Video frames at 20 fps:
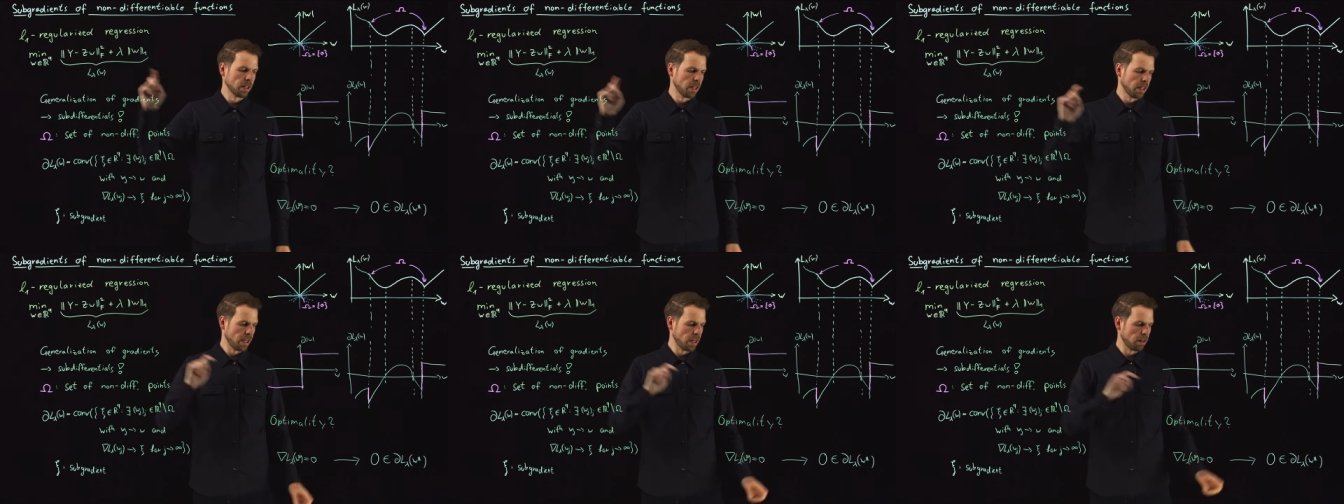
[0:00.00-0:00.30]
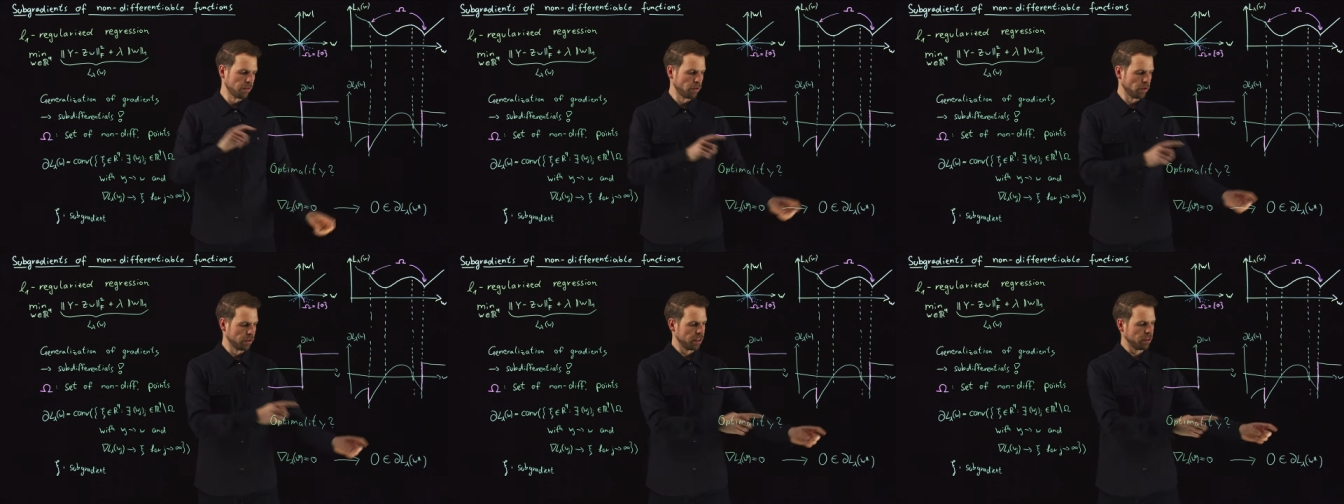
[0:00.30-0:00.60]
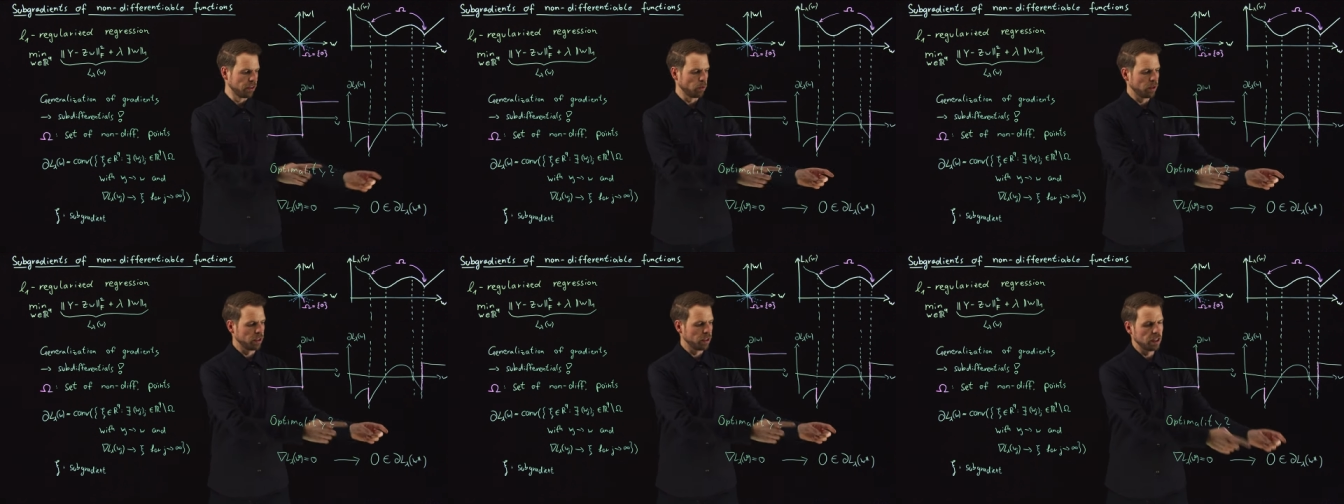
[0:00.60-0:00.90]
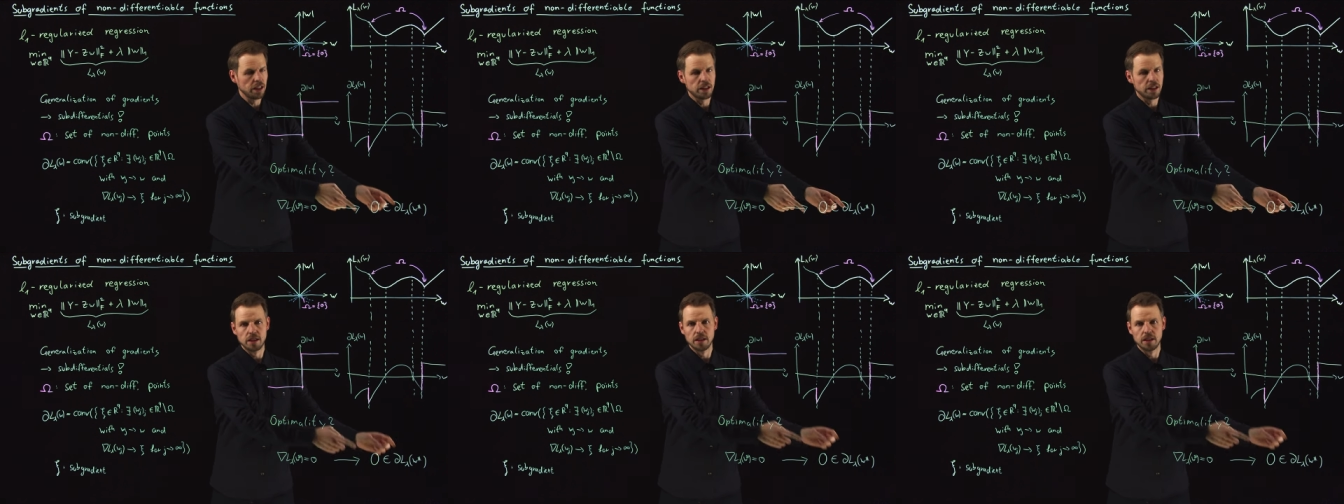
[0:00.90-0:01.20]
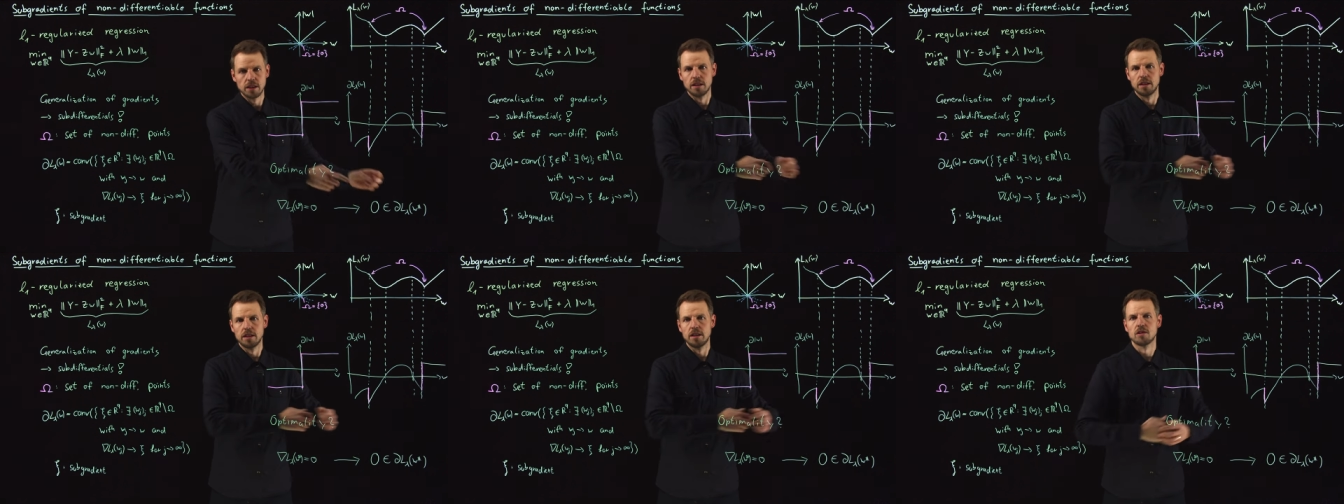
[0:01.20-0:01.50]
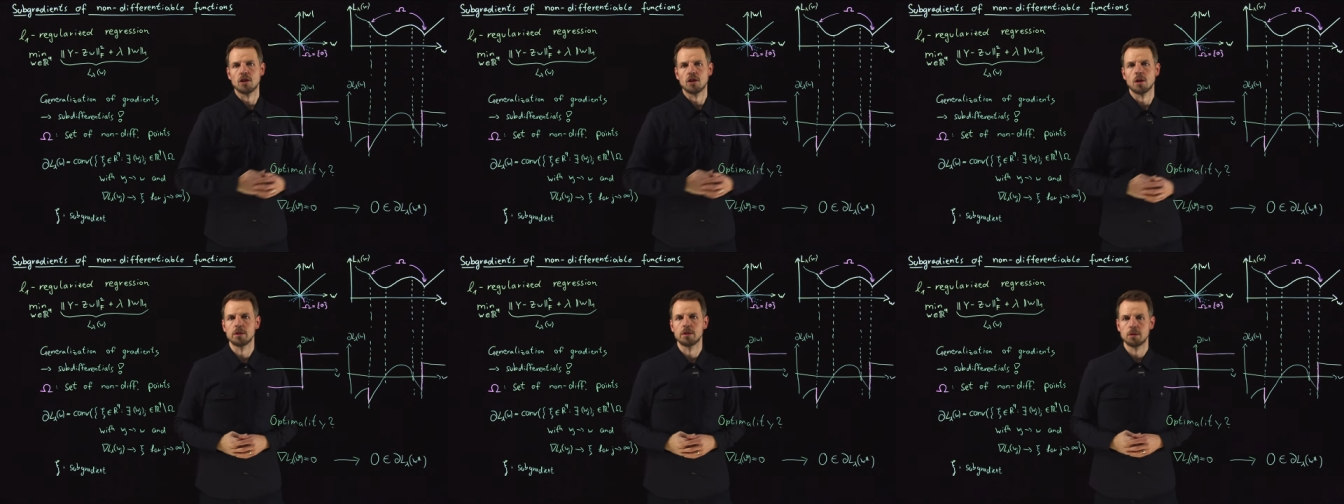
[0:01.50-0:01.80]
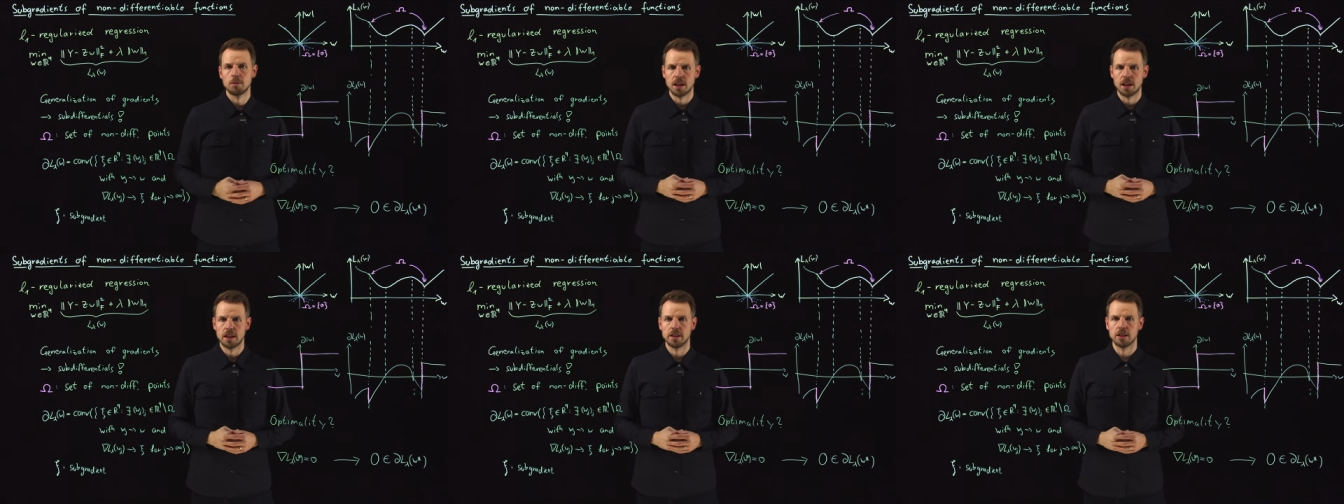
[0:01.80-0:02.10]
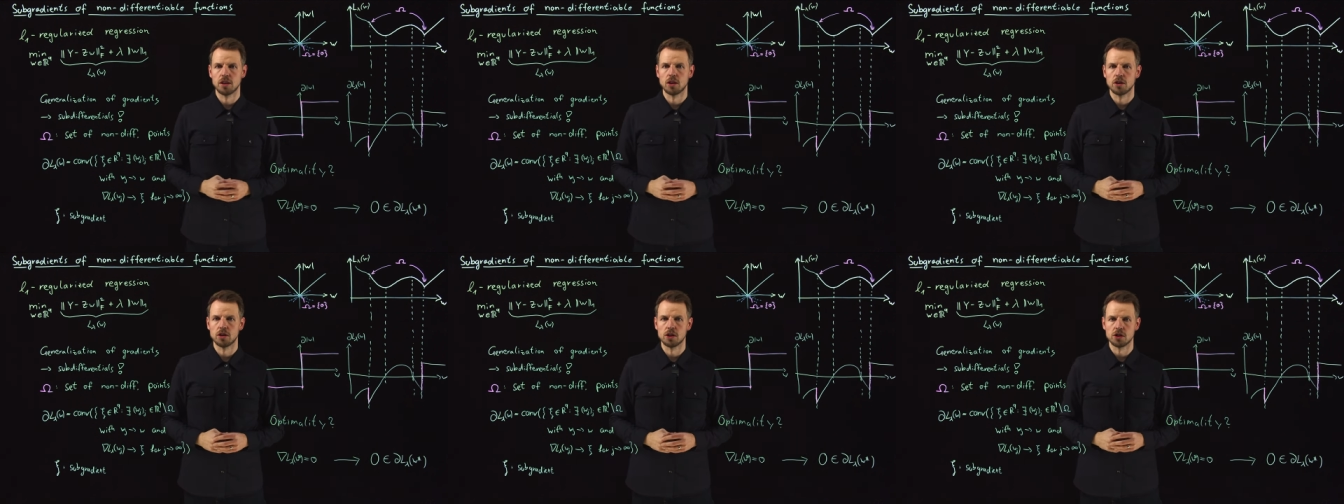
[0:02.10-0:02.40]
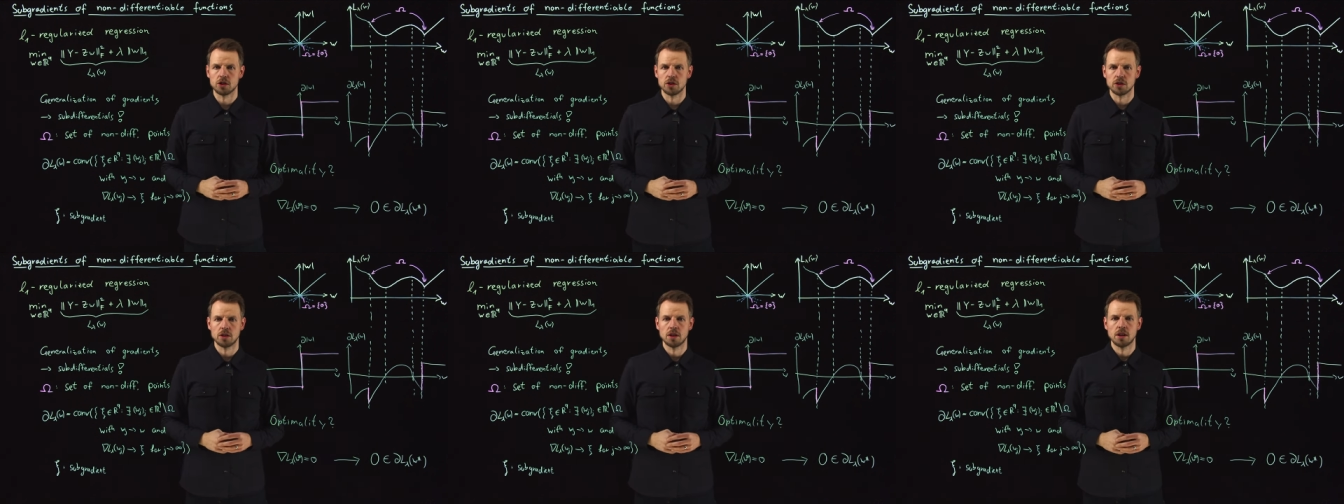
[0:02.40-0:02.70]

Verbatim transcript: and for this we need this optimality condition.